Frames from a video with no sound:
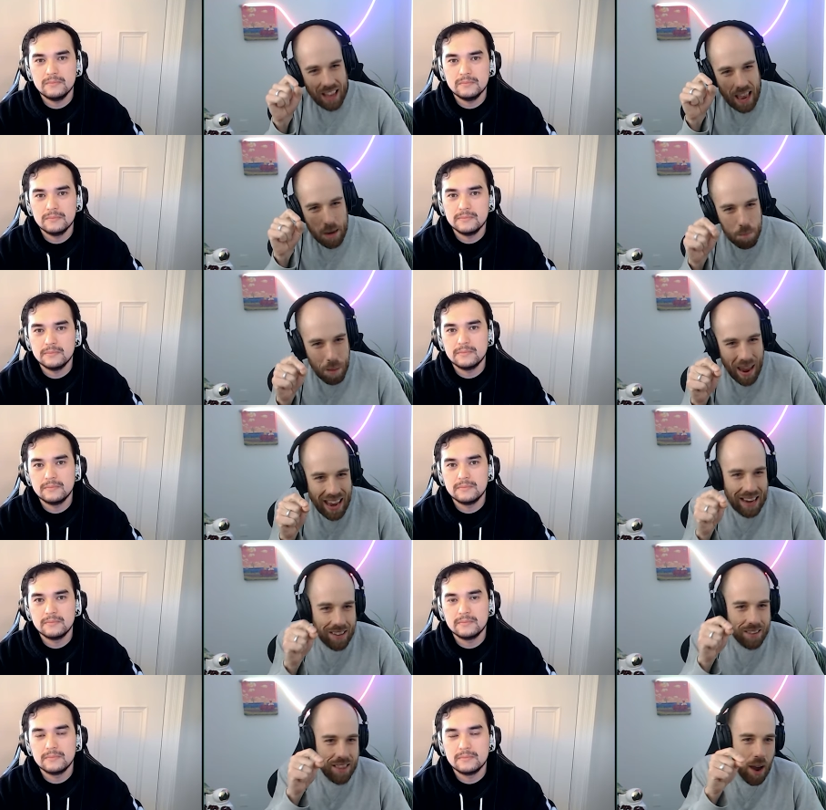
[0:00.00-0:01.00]
Speaker 1: and
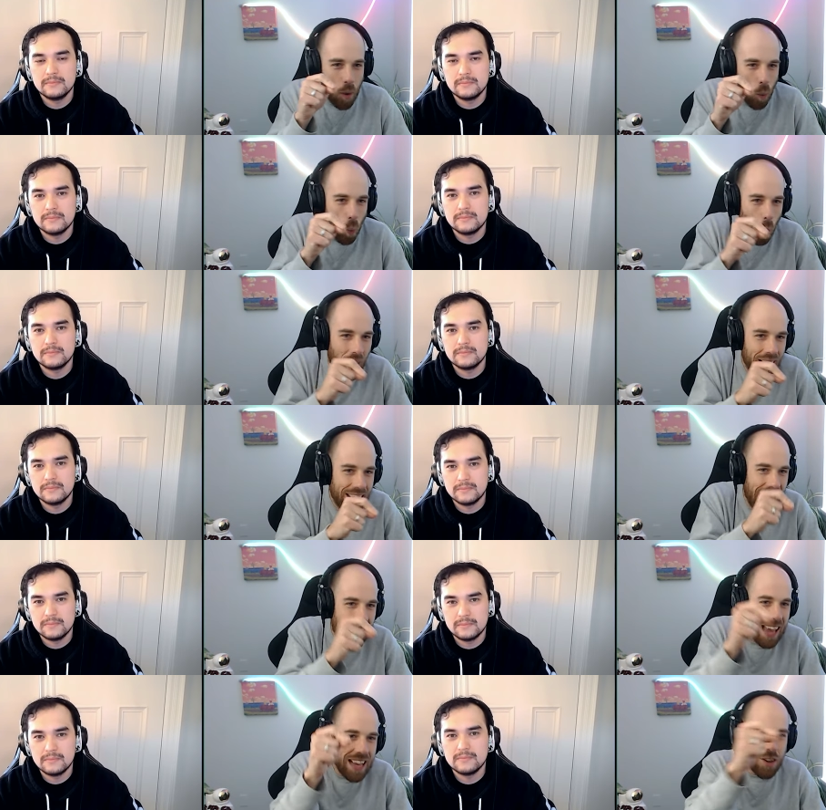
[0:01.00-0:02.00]
paint that one
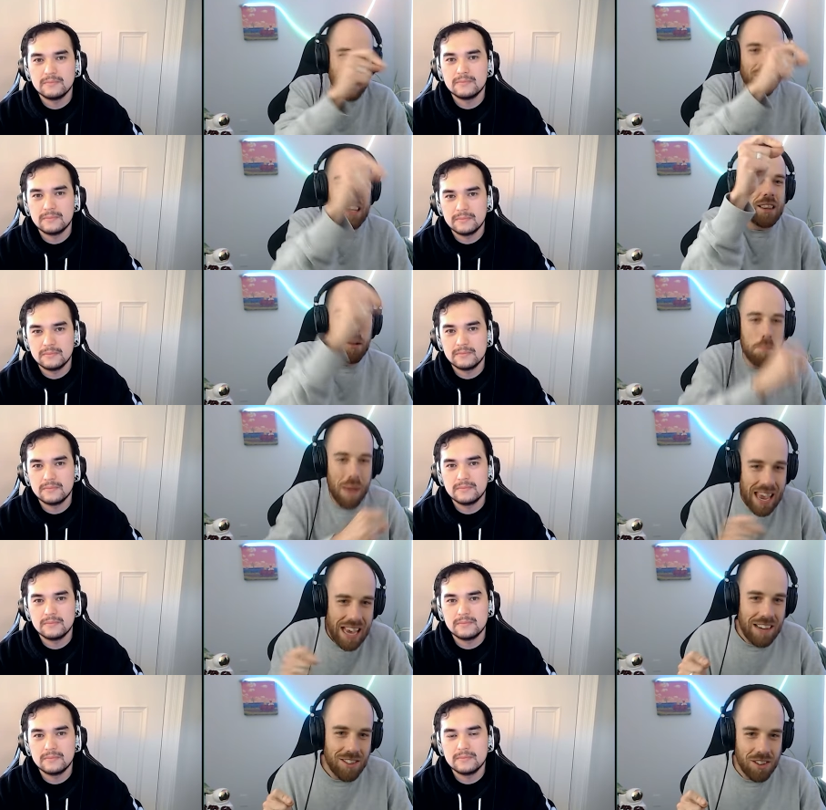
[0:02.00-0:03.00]
angle in the
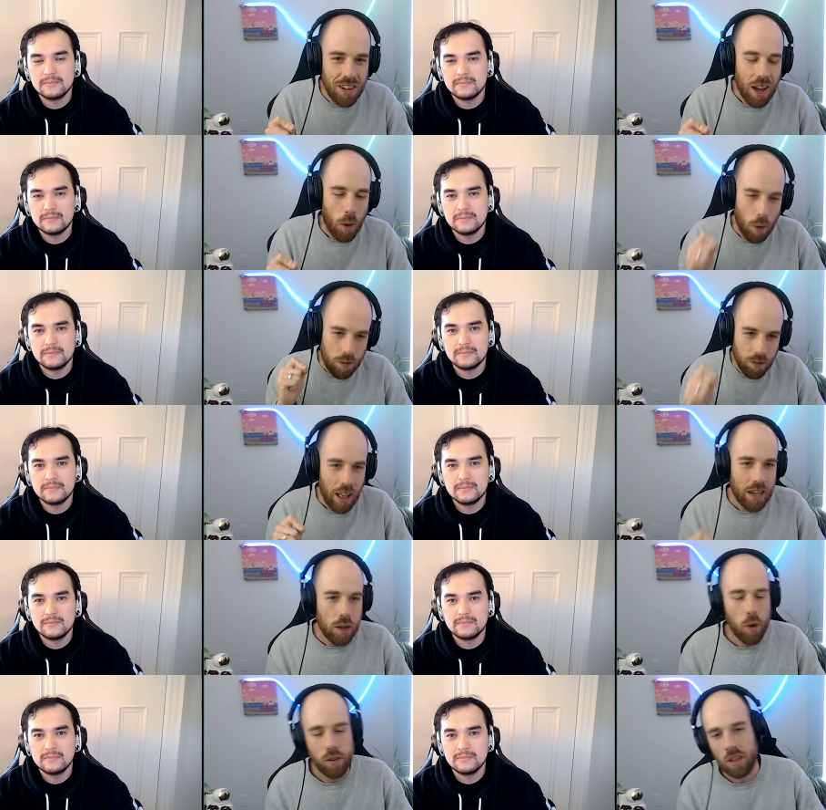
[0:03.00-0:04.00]
maze where
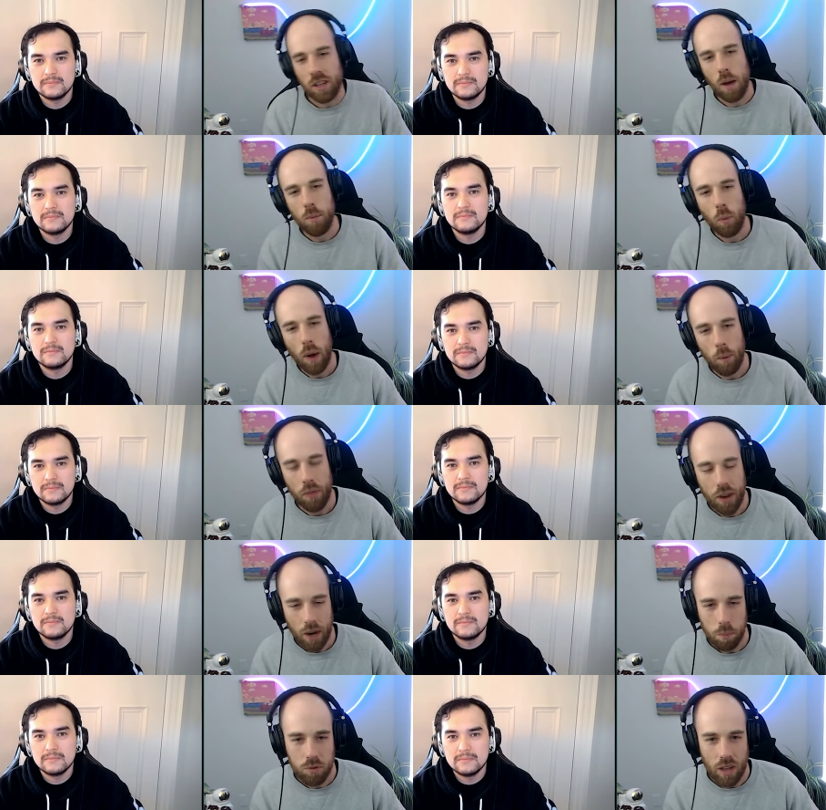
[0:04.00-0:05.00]
FlyQuest can come away with an
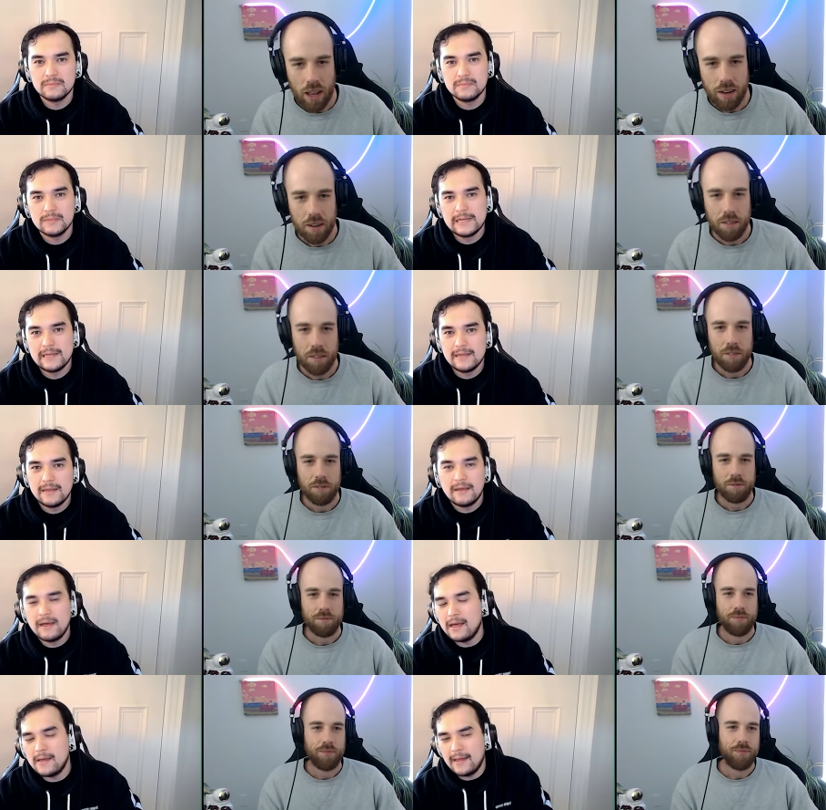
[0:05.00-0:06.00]
upset.
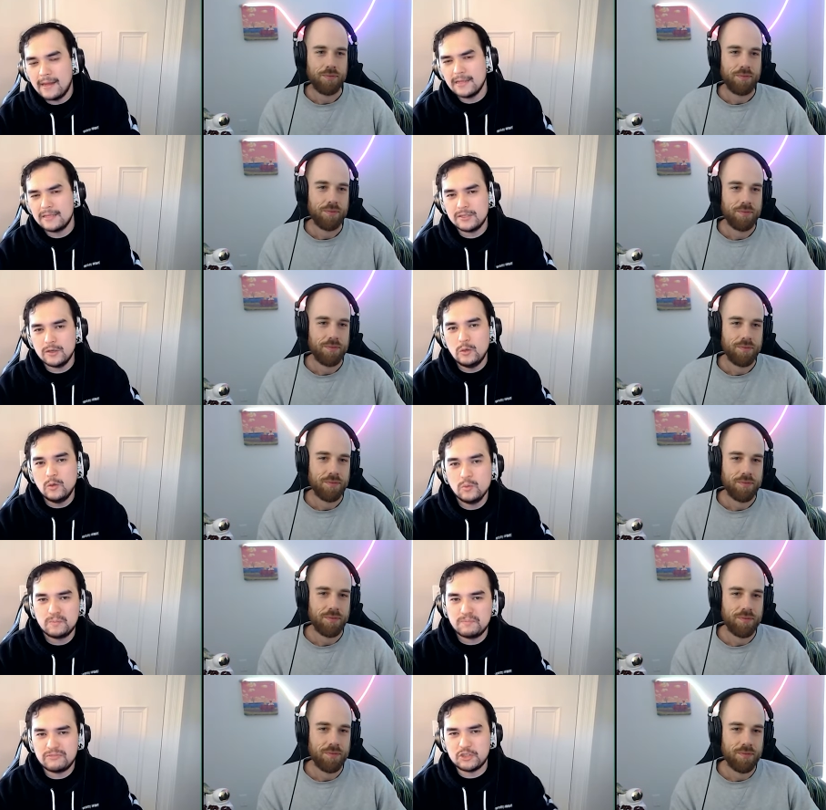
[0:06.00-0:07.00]
Speaker 2: And it's
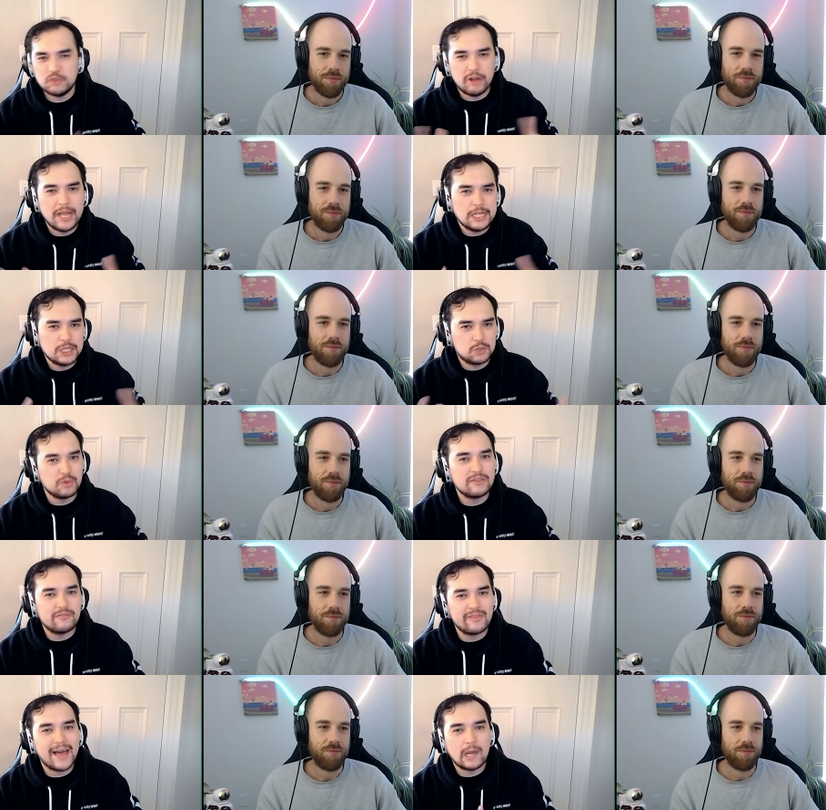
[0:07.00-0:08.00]
so strange
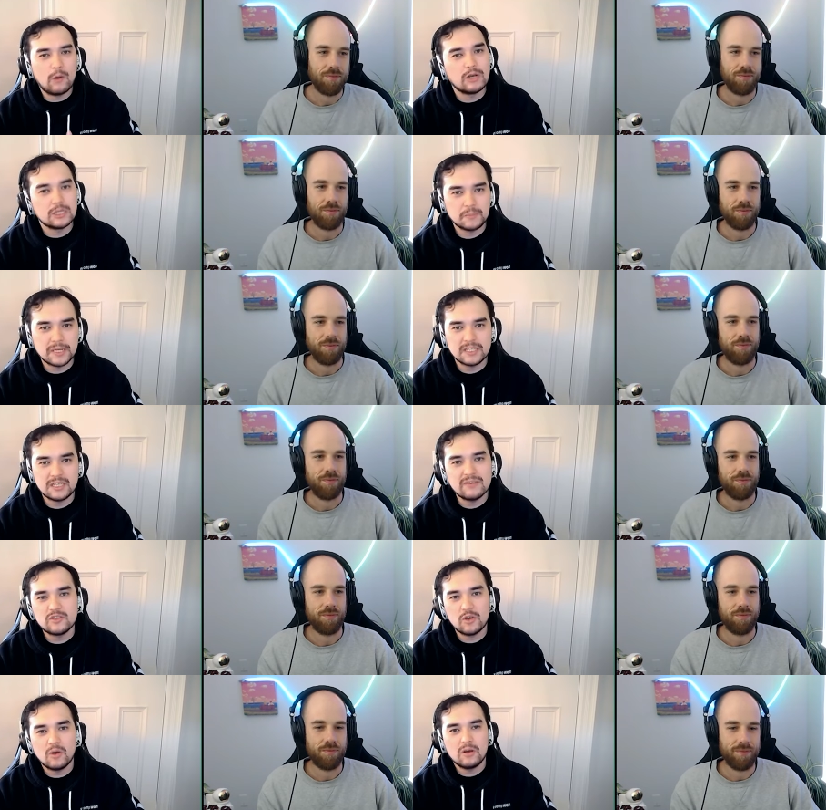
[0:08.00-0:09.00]
with FlyQuest, because you have
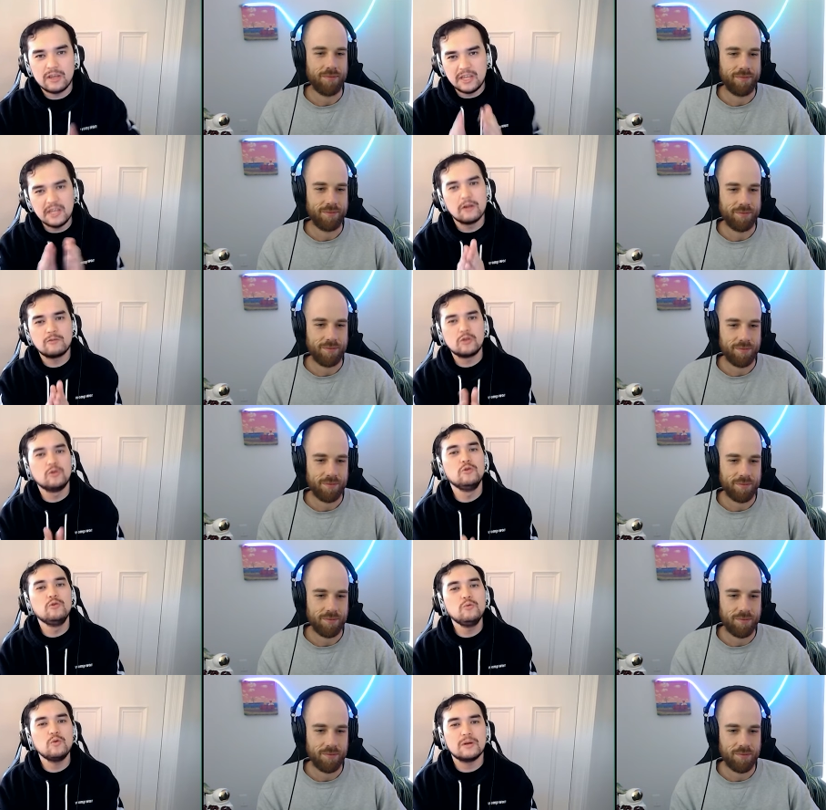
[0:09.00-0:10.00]
so, you know,
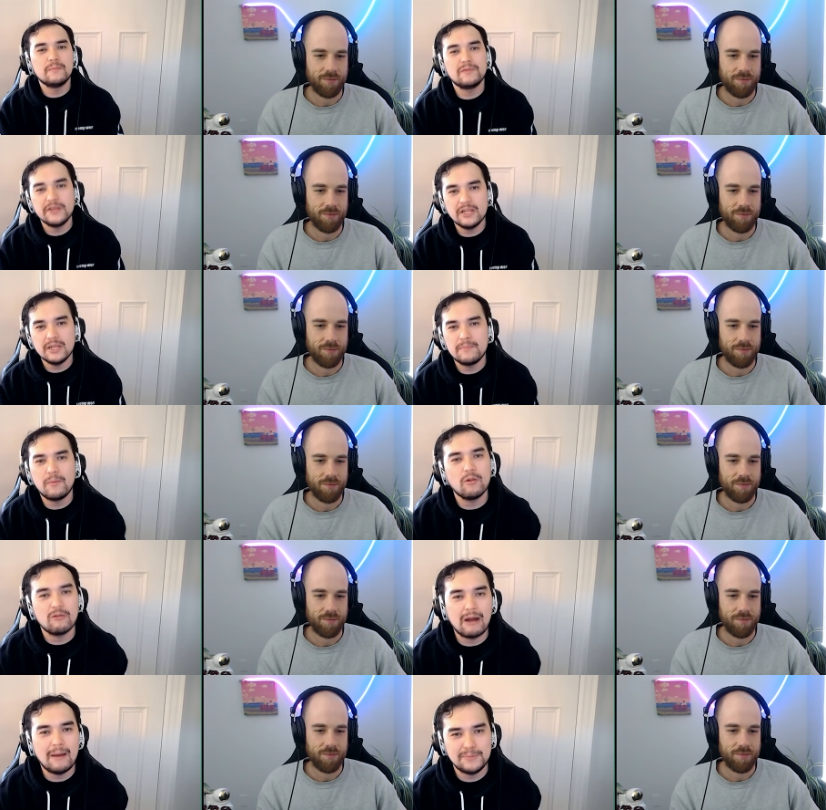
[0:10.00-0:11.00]
two completely
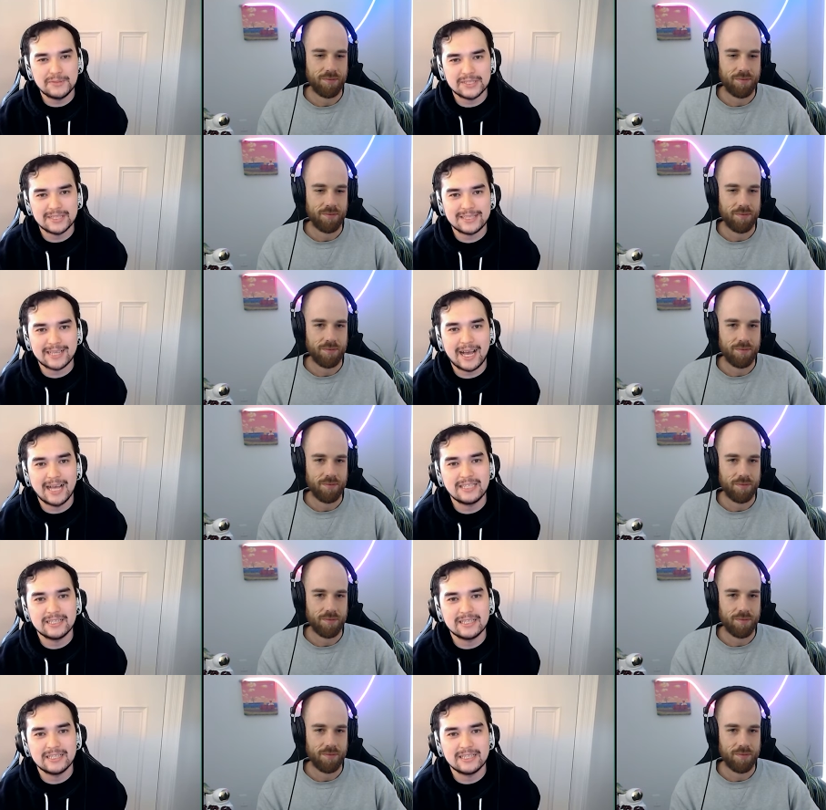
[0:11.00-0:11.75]
polar opposite sides